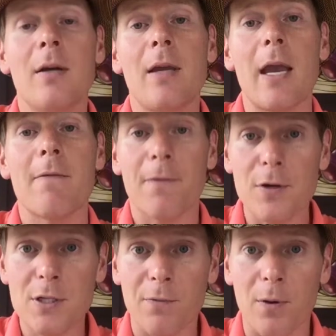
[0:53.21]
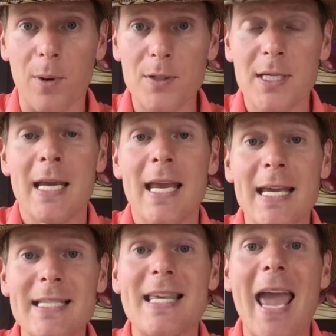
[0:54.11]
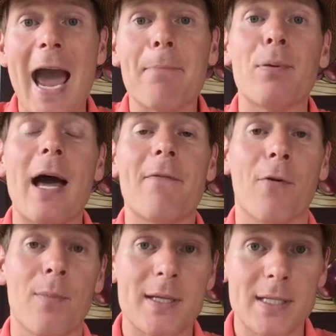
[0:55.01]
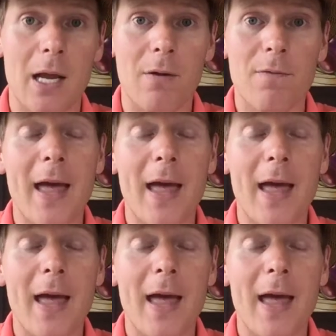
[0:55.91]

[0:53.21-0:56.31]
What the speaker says: Okay, first and foremost is the ad platform itself.